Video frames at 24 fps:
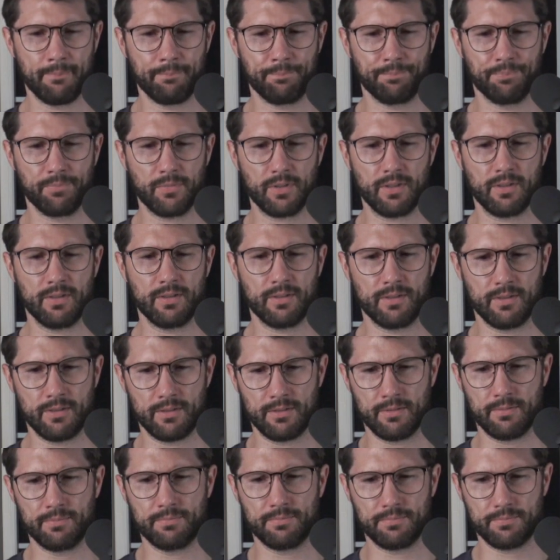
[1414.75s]

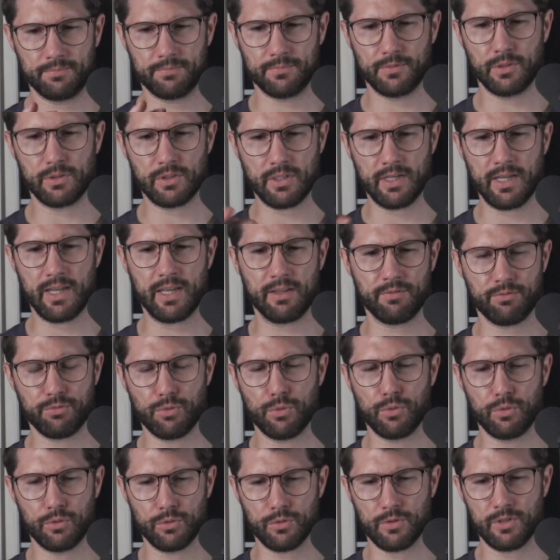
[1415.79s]
There's a
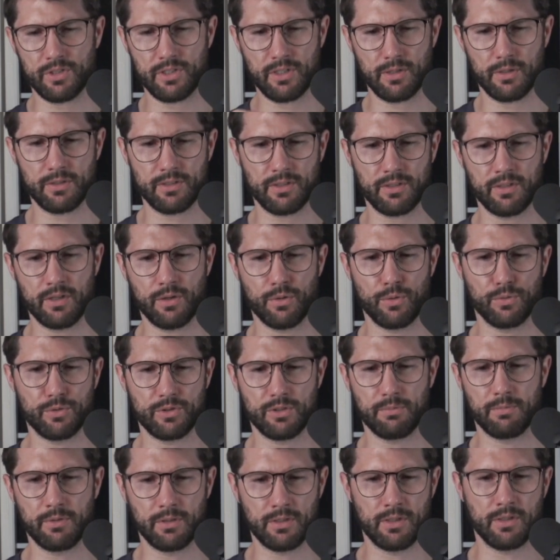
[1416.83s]
handful or a series of notes that
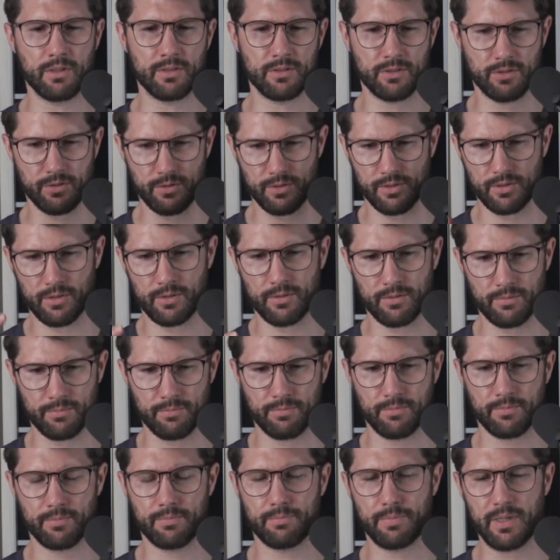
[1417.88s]
belongs to a certain
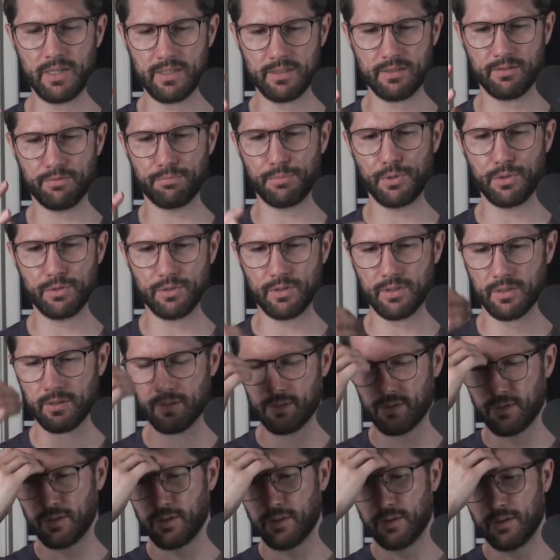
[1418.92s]
piece of music,
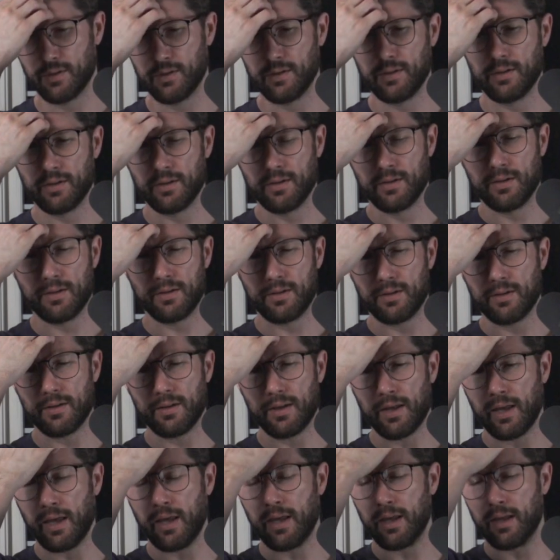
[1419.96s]

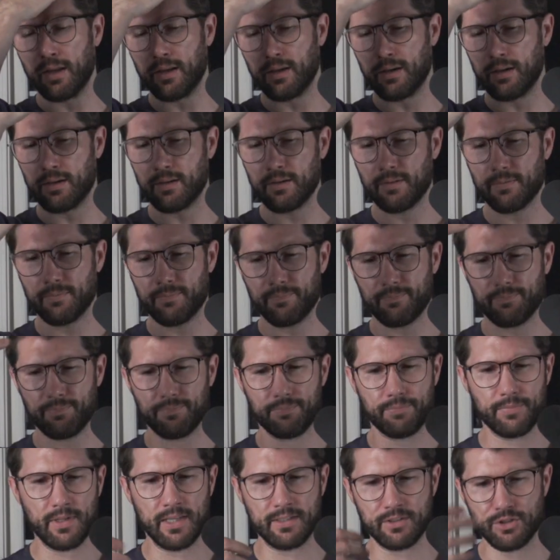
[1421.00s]
and
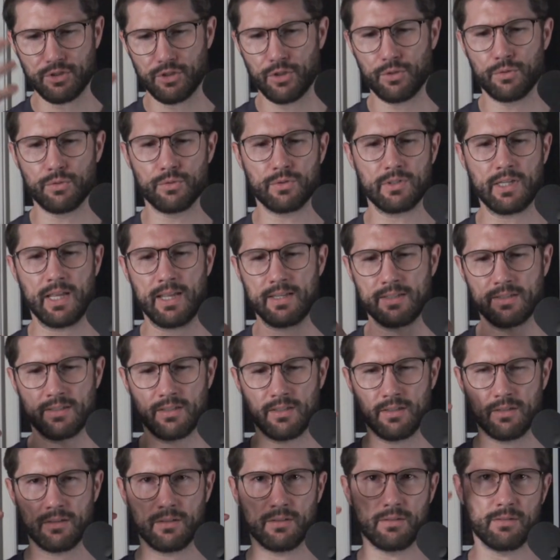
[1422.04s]
it's used as
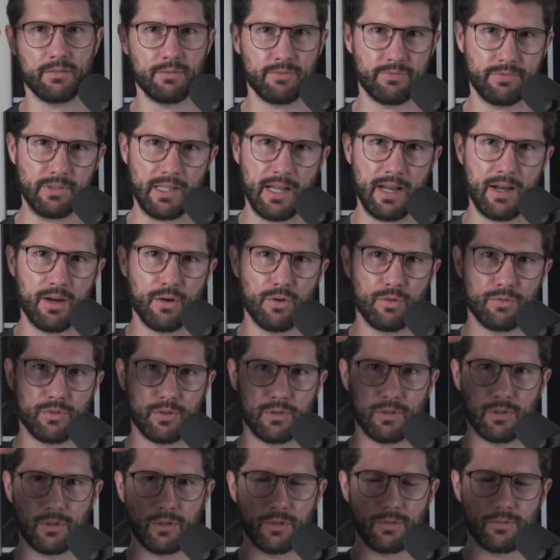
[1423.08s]
the
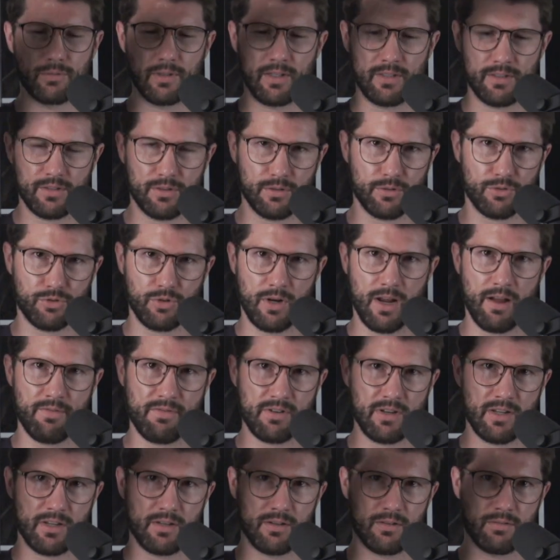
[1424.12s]
flyover as they're driving
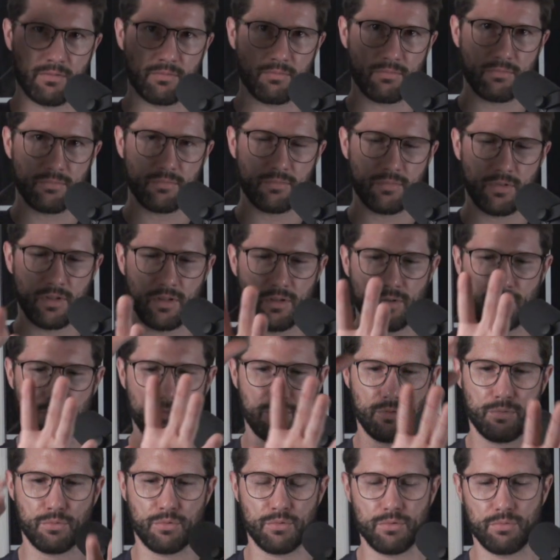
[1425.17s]
in, you know,
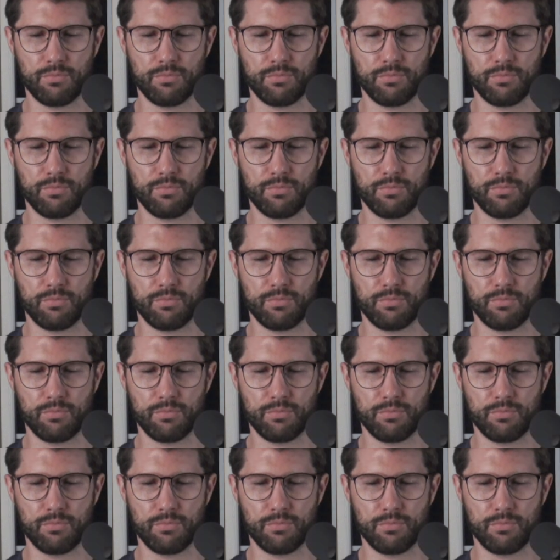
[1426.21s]
through the